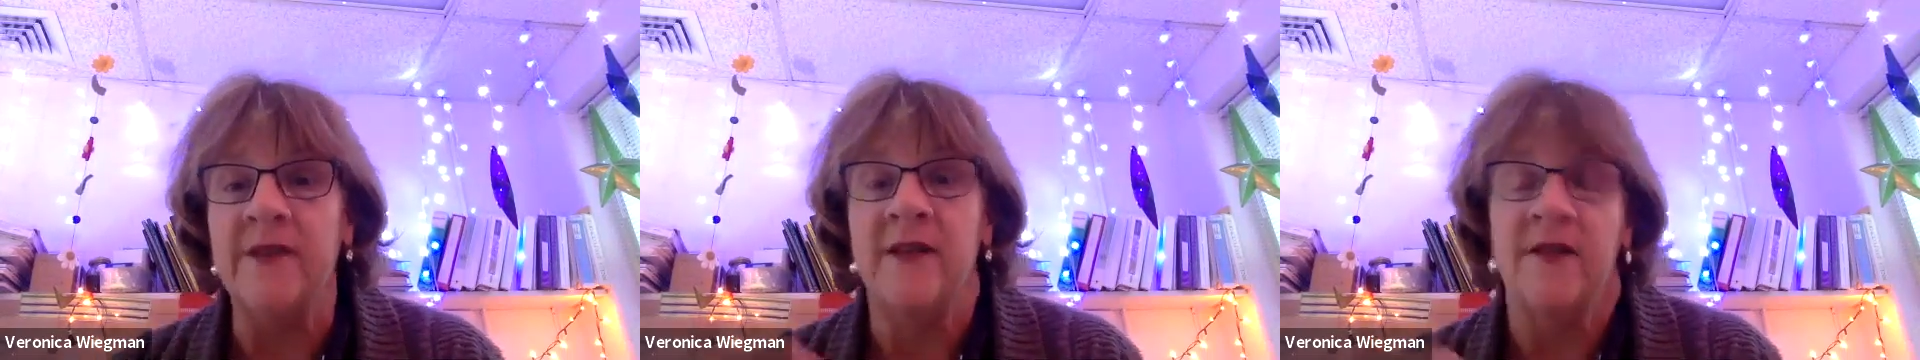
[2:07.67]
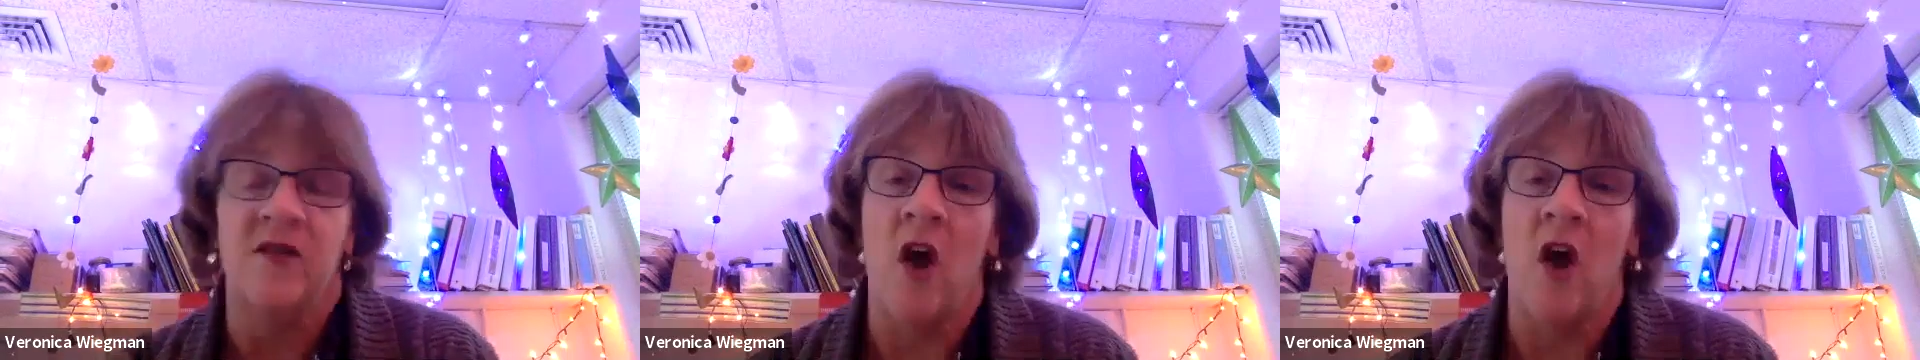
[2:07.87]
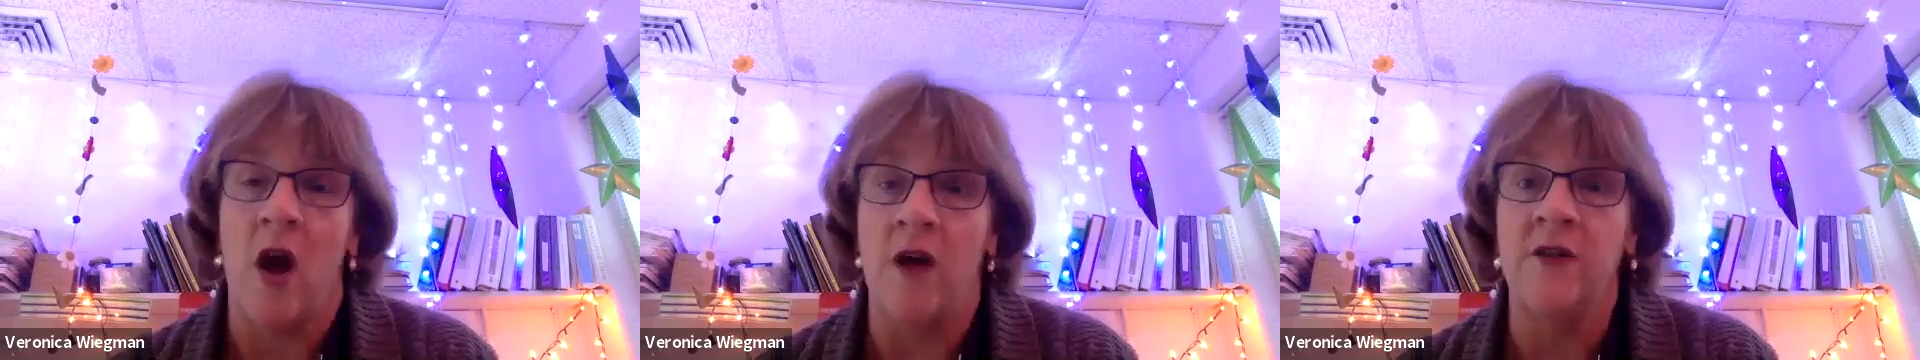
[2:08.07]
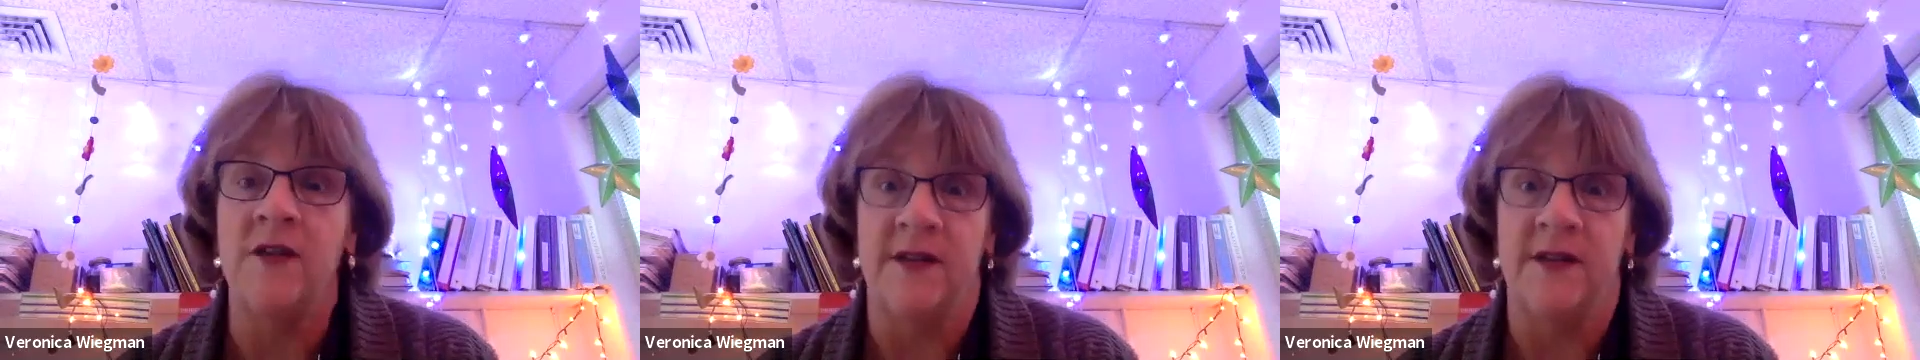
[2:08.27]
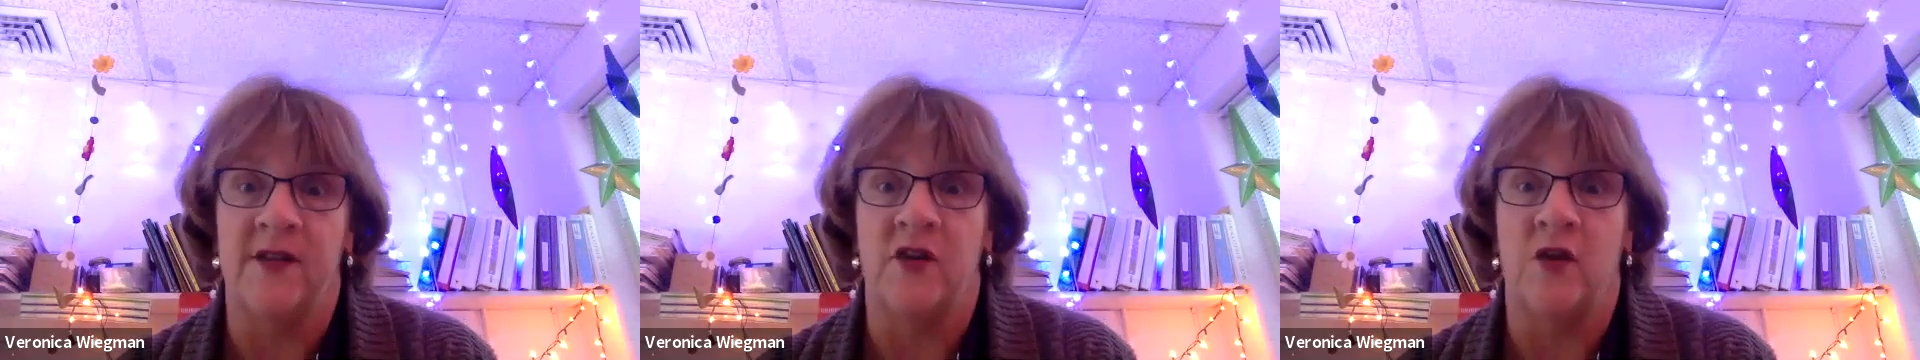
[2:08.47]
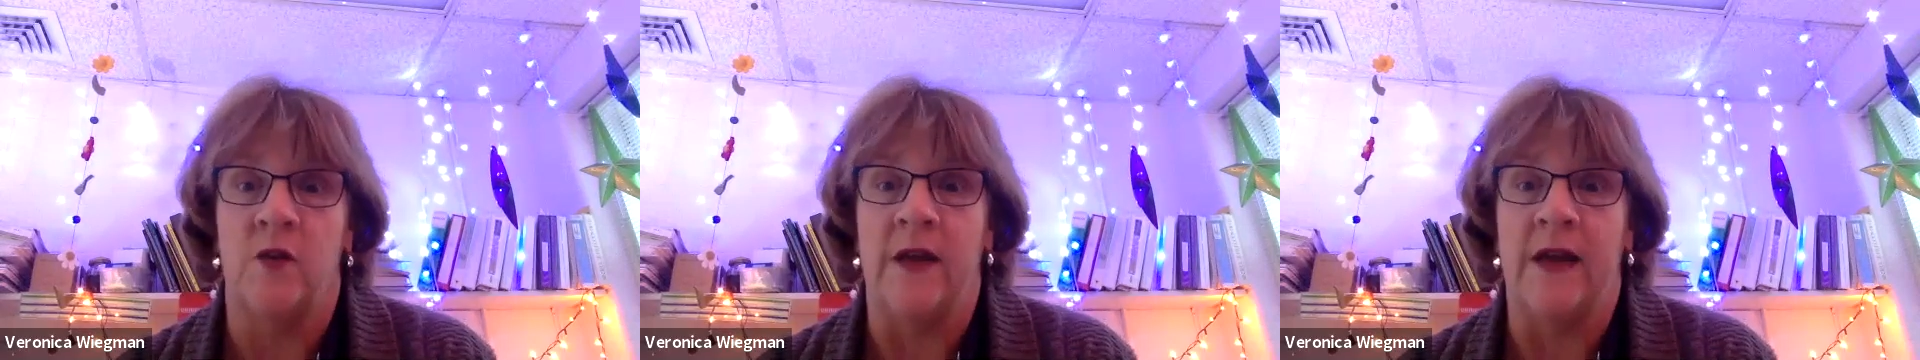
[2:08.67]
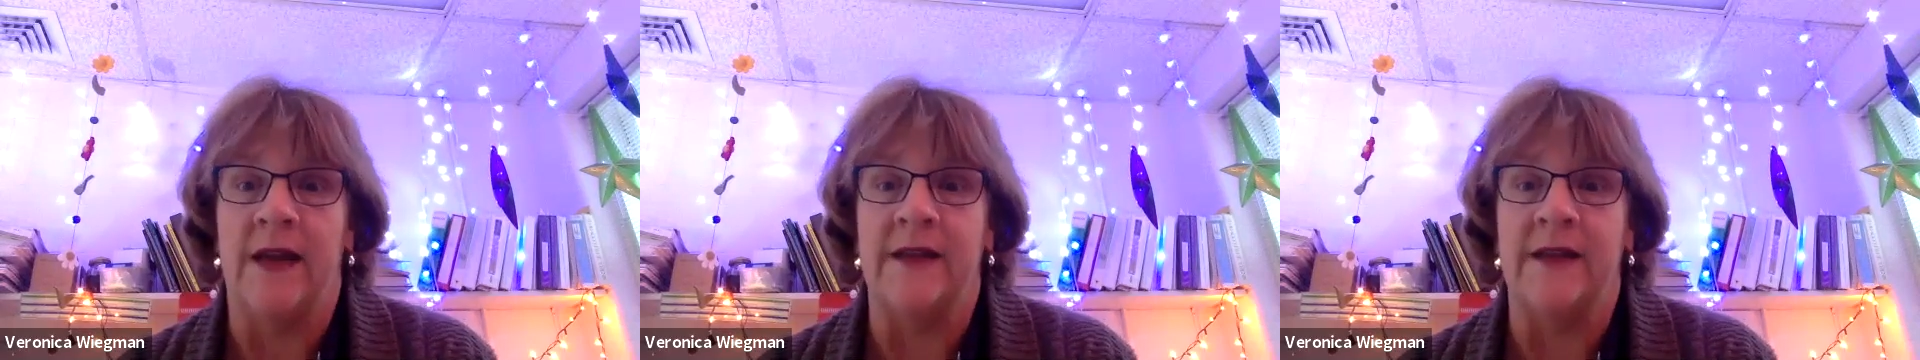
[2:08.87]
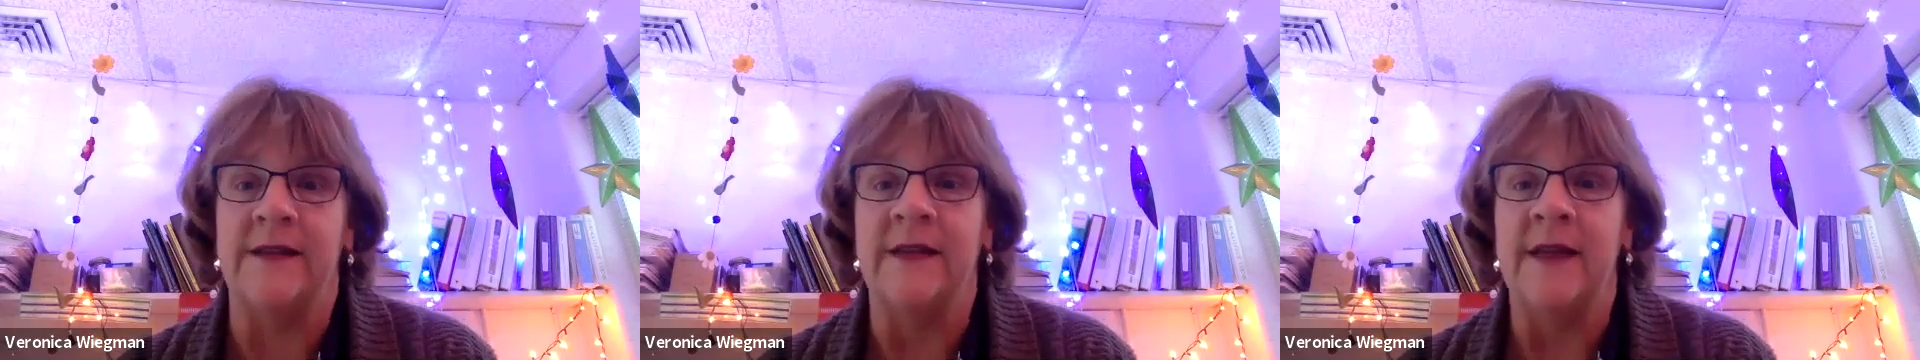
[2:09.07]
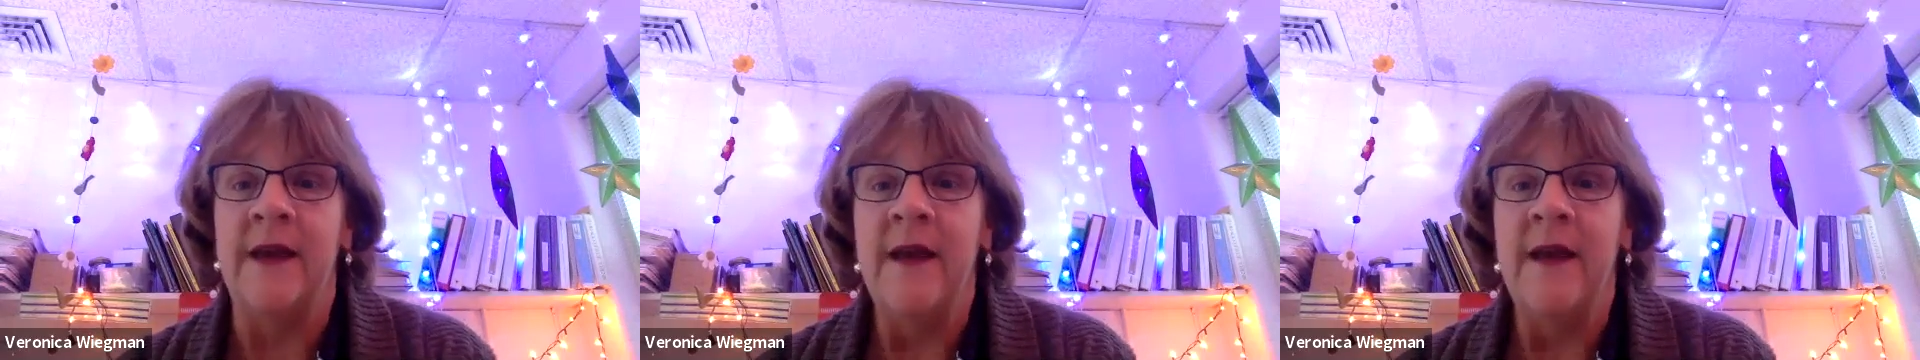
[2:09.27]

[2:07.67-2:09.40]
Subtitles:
to talk to students?